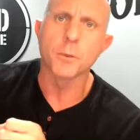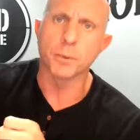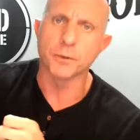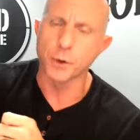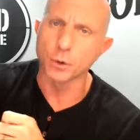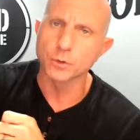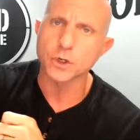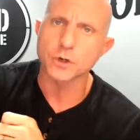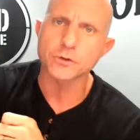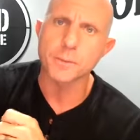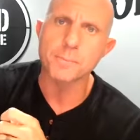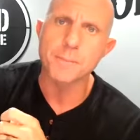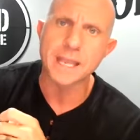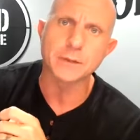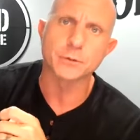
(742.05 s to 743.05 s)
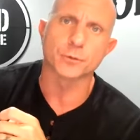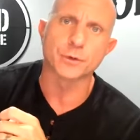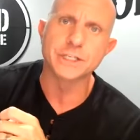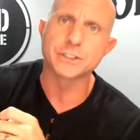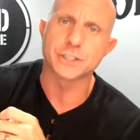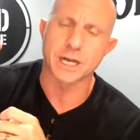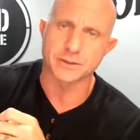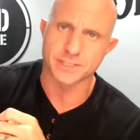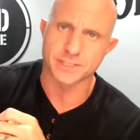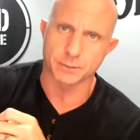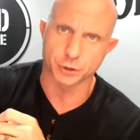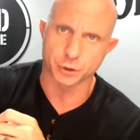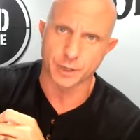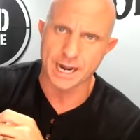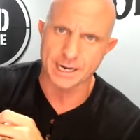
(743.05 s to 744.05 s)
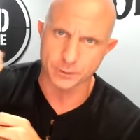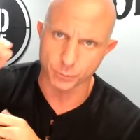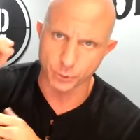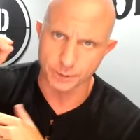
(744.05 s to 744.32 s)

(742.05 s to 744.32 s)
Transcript: but those aren't the main reach outs that I'm tracking.